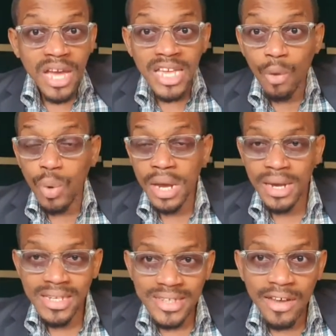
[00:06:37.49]

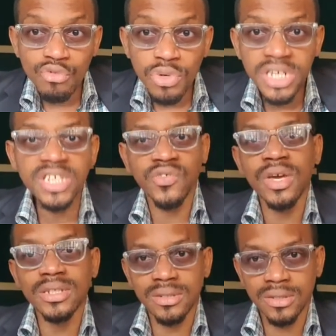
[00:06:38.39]
awareness and reach
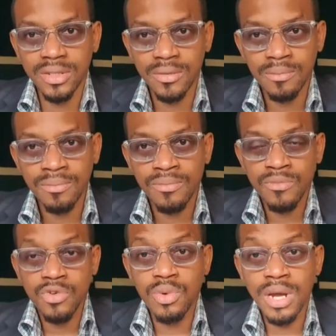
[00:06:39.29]
first,
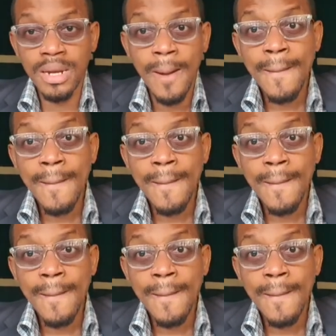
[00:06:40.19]
right?